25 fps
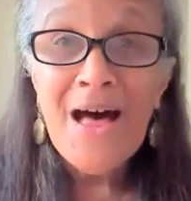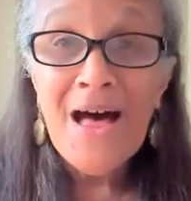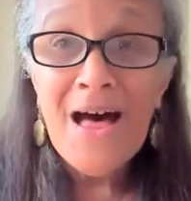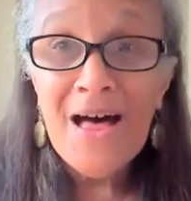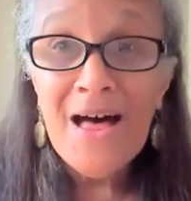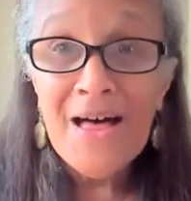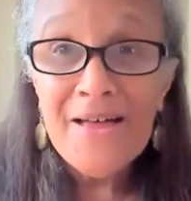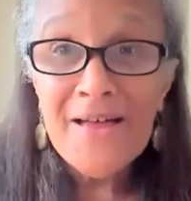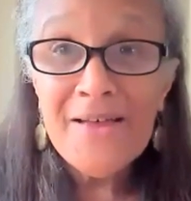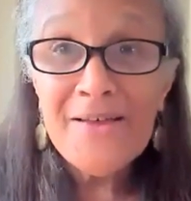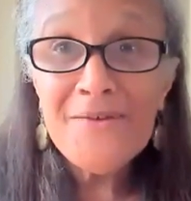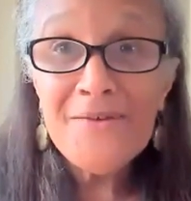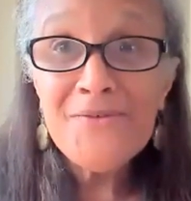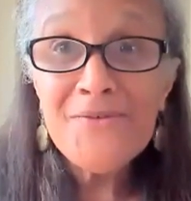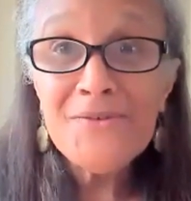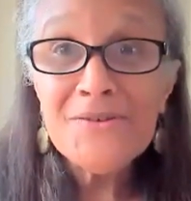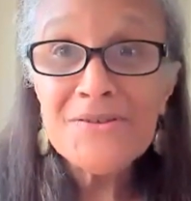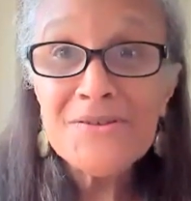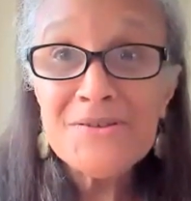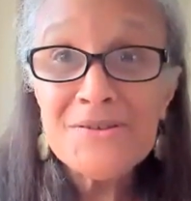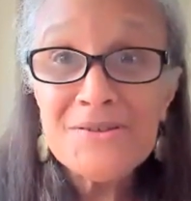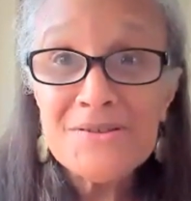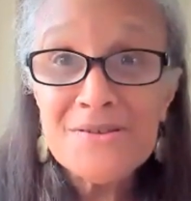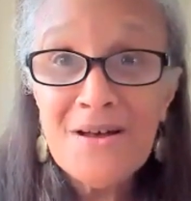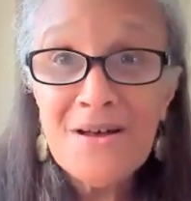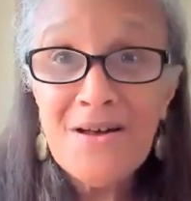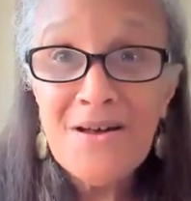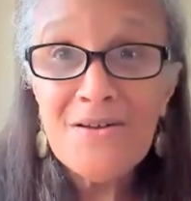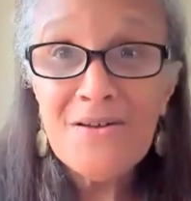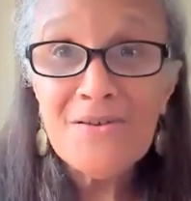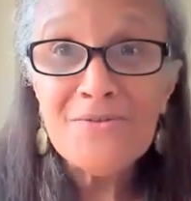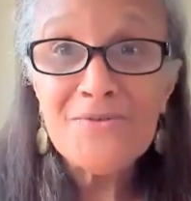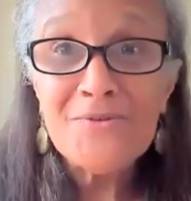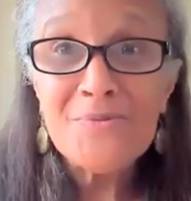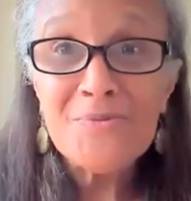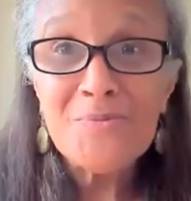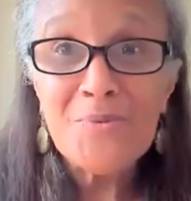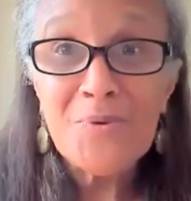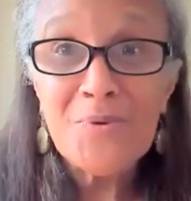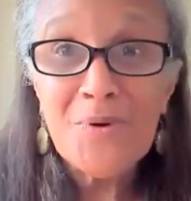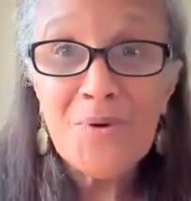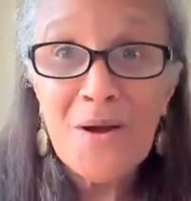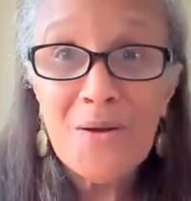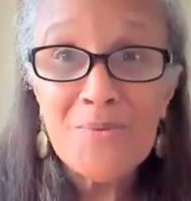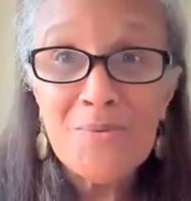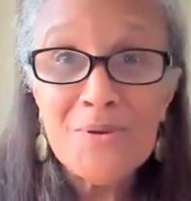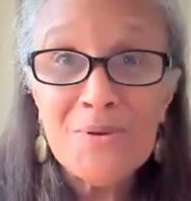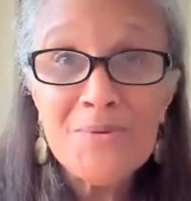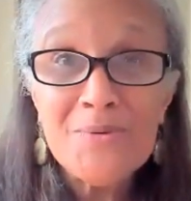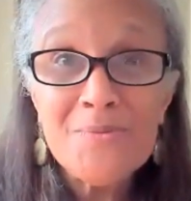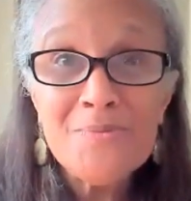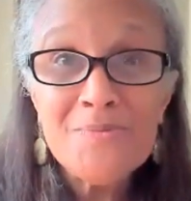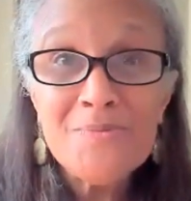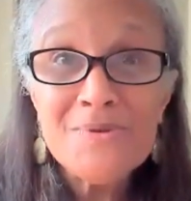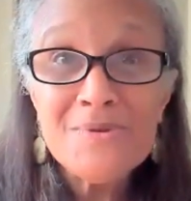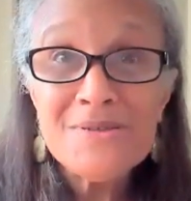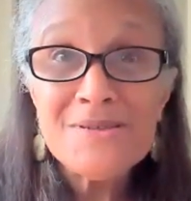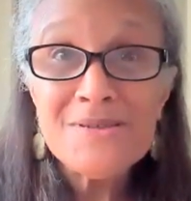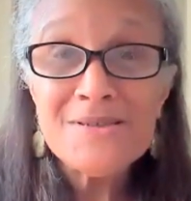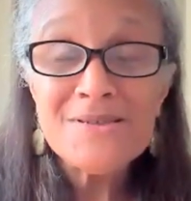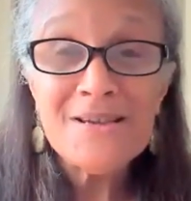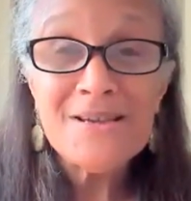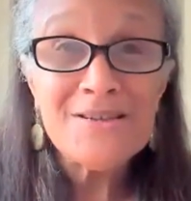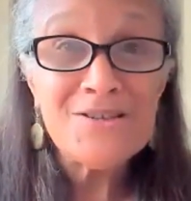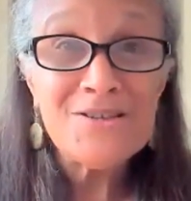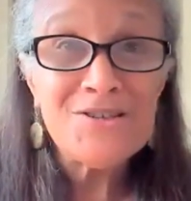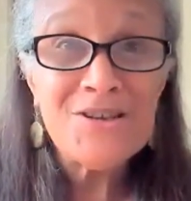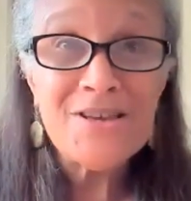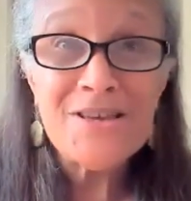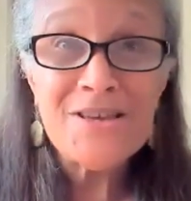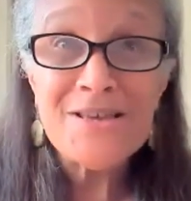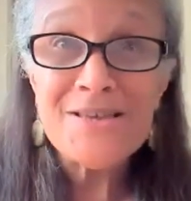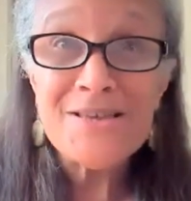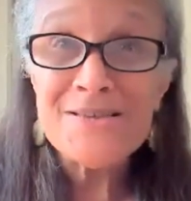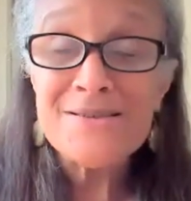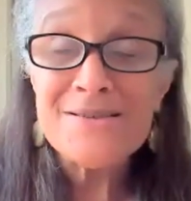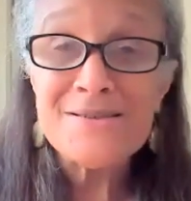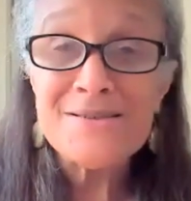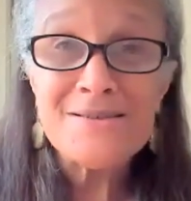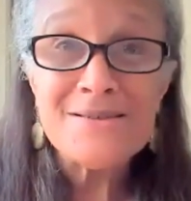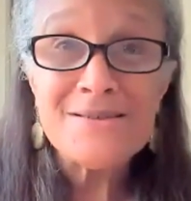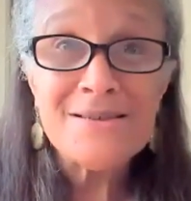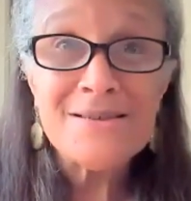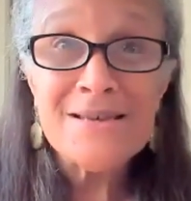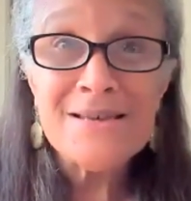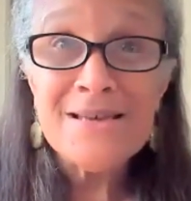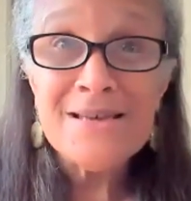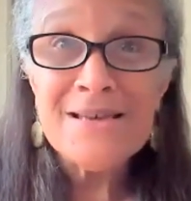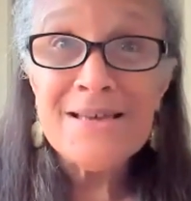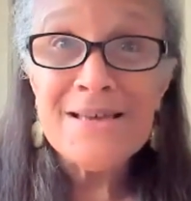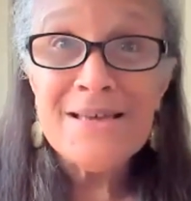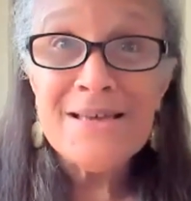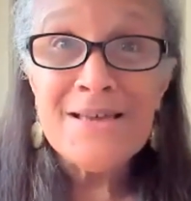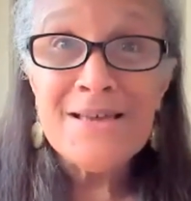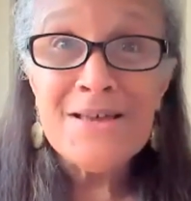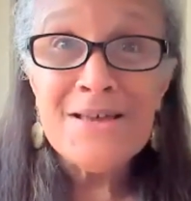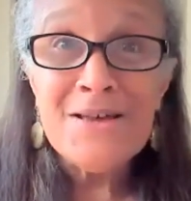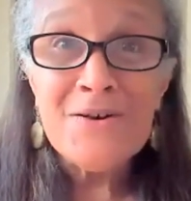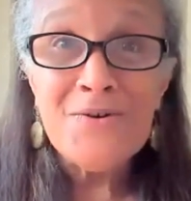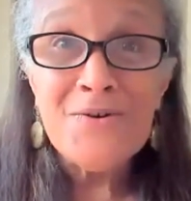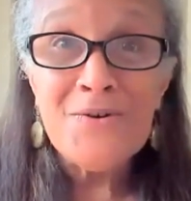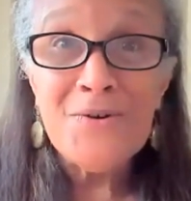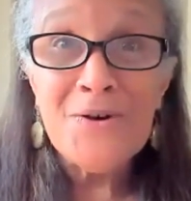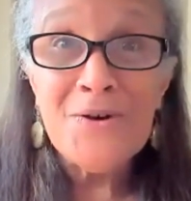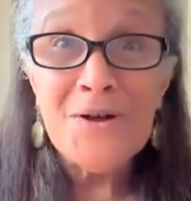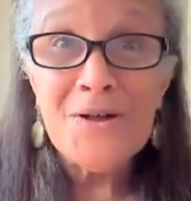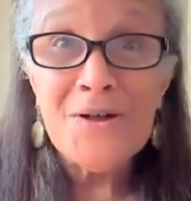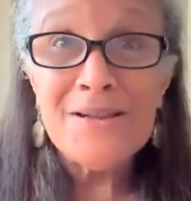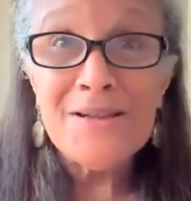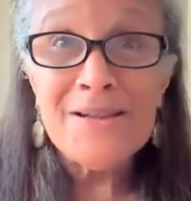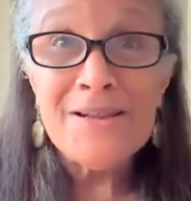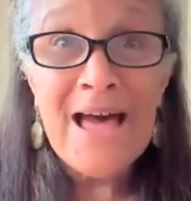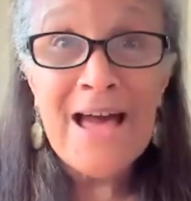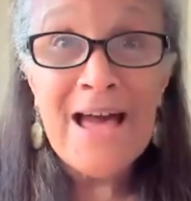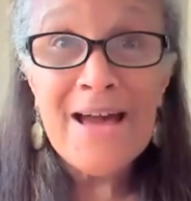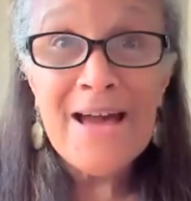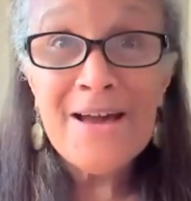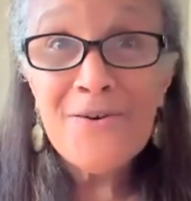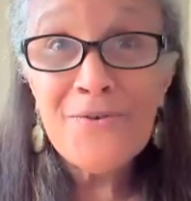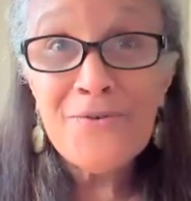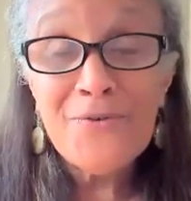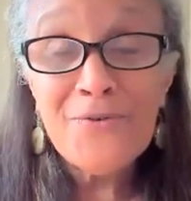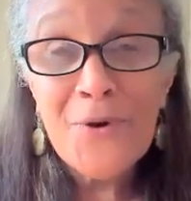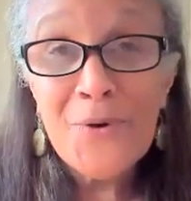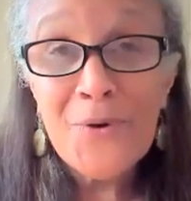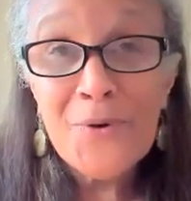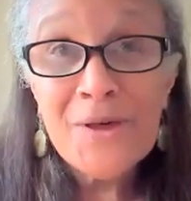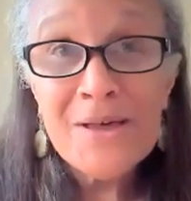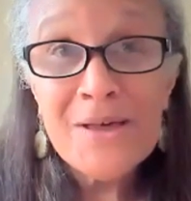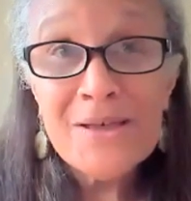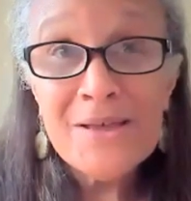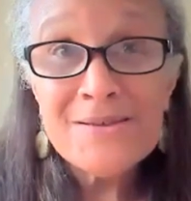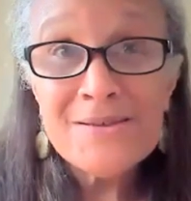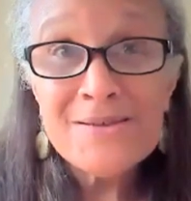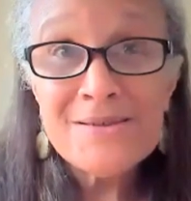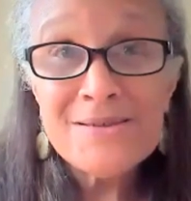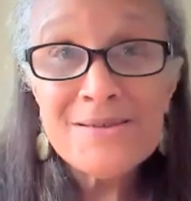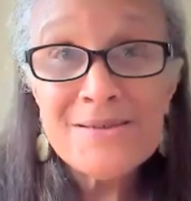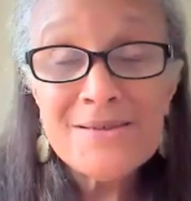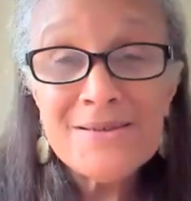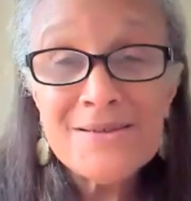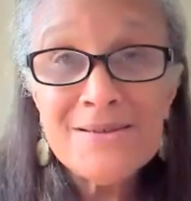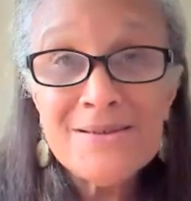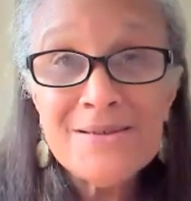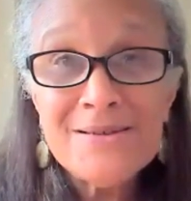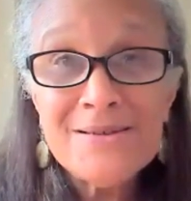I've solved problems such as lack of focus,